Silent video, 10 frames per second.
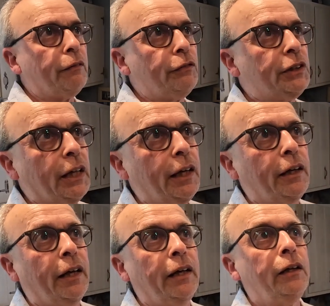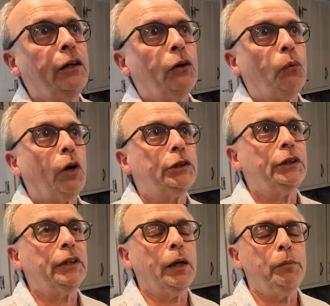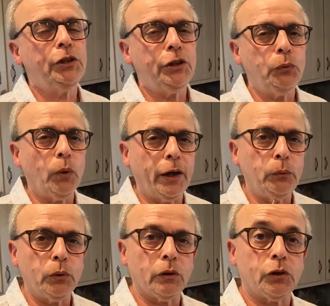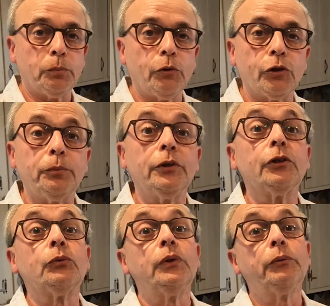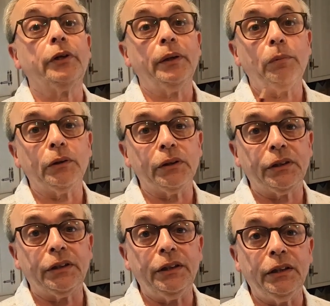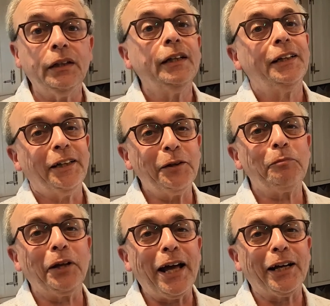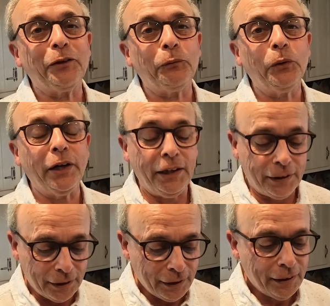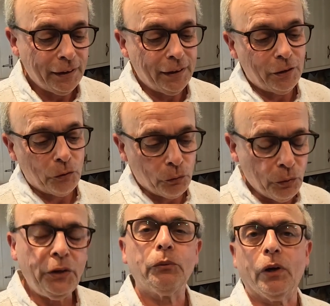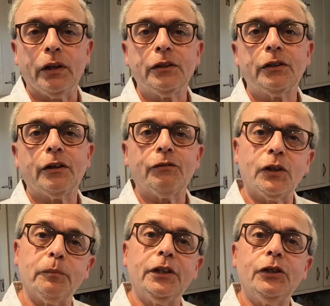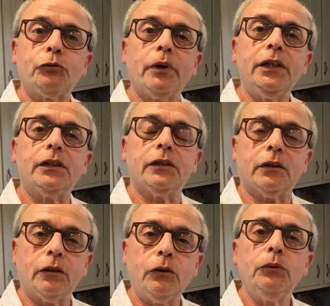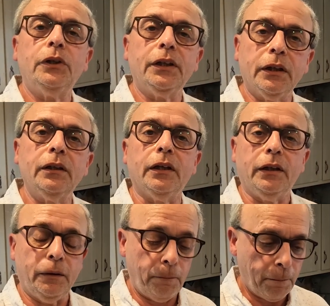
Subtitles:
every Saturday watching ABC Wide World of Sports, because we were able to see in black and white reruns of some of these races, including Indy.